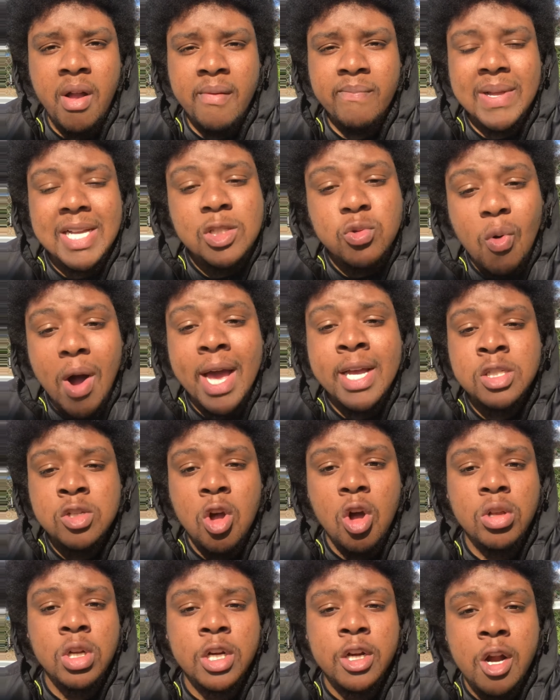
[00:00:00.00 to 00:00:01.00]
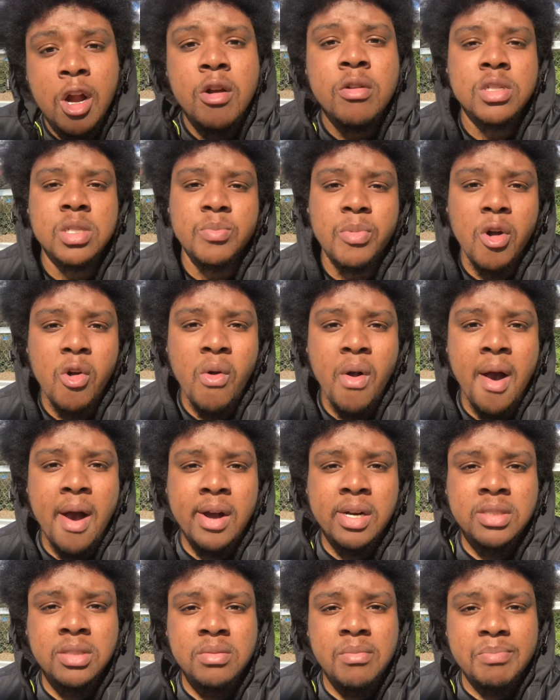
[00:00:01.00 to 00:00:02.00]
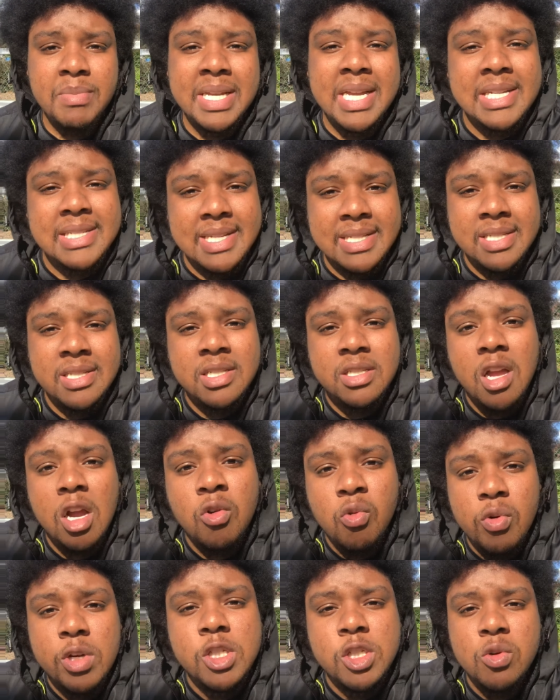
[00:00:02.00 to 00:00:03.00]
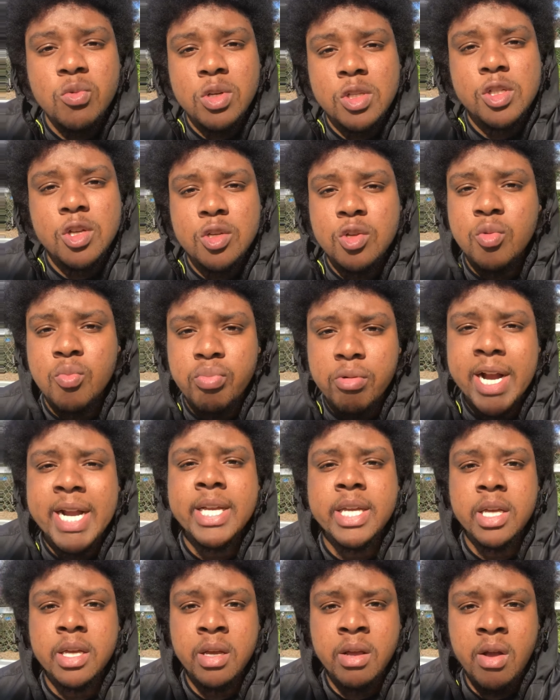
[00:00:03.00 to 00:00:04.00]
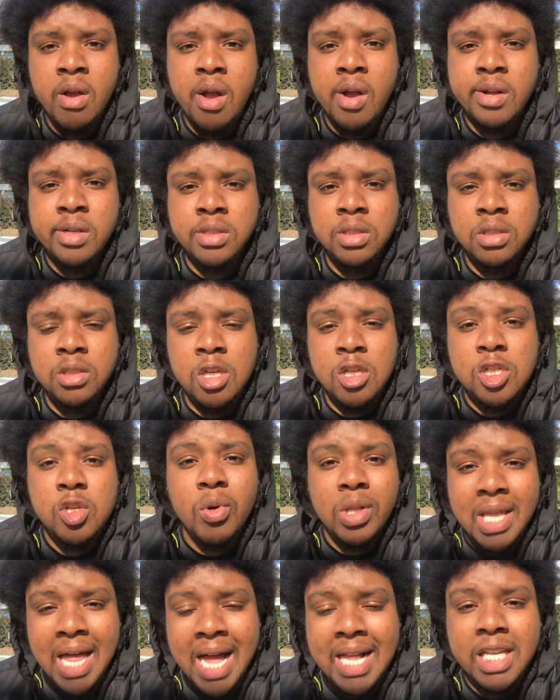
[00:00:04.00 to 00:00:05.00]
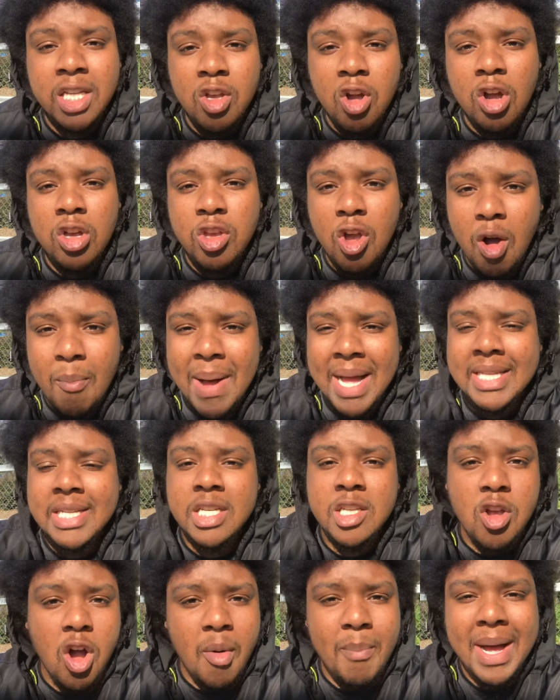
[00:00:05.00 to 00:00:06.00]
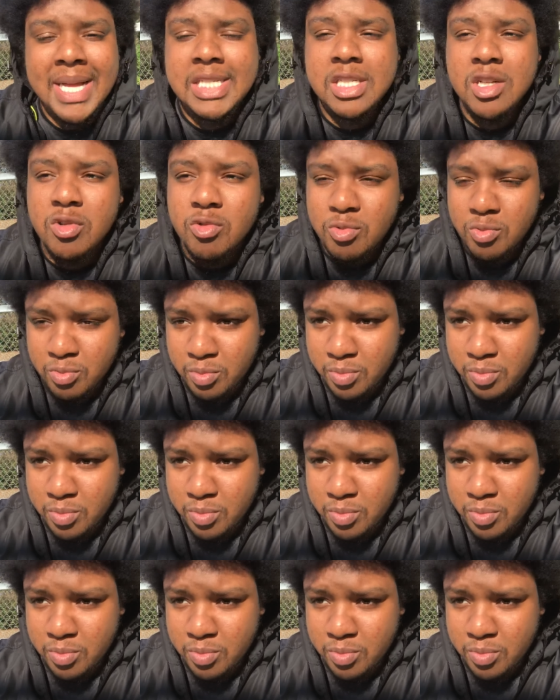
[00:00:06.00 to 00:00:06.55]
That's why it's called a curse, bro. Because it's stuck with you until you break it. So a lot of y'all about to